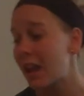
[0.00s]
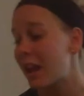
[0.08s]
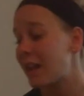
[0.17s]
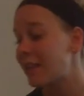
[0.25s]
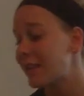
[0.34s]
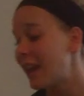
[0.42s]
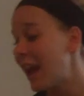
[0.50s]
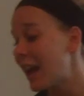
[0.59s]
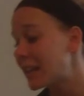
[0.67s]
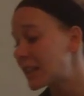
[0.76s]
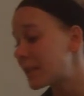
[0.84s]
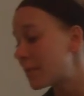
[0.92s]
And that
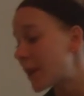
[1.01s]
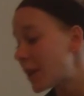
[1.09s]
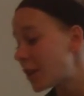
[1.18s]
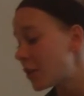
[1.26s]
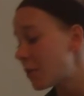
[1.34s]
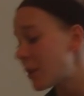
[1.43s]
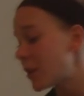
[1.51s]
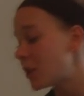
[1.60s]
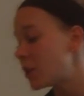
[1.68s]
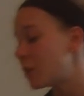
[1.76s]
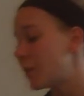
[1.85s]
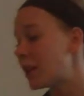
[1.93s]
special
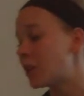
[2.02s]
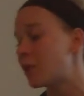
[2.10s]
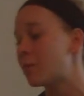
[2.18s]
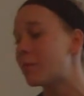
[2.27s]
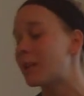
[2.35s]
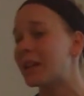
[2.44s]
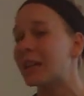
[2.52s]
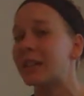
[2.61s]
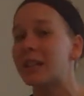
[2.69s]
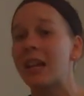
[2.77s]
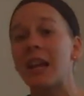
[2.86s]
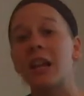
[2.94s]
punctuation
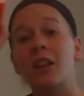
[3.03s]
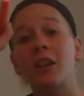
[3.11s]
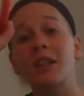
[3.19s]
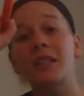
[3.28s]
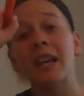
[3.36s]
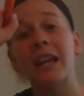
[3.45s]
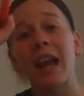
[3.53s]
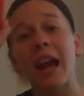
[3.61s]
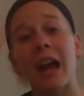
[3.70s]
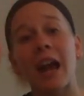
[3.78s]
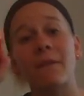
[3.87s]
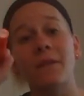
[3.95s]
piece looks like a
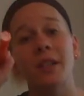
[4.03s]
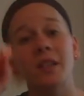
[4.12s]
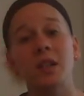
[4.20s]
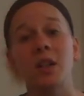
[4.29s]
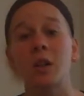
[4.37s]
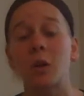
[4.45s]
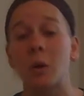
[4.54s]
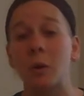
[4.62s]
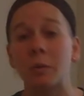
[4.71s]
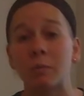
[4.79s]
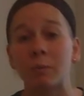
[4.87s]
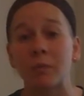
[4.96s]
half a circle.